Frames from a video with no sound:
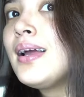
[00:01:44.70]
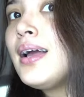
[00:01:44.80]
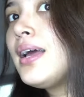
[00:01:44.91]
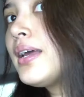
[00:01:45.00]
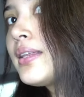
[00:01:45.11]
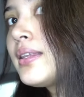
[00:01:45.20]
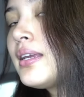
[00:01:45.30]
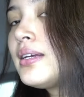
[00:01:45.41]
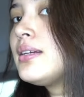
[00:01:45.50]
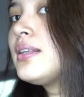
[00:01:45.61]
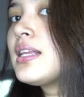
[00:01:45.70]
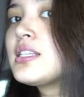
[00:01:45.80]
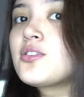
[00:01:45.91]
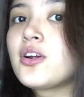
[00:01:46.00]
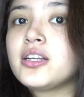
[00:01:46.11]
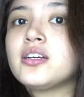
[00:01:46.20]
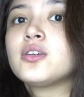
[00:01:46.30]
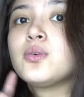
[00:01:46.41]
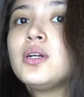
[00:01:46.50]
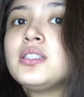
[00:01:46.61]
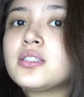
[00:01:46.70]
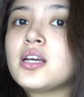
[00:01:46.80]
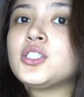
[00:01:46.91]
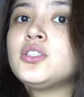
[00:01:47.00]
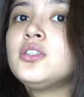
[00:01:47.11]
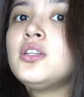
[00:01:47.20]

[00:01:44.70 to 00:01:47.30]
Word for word: And let's try another one session.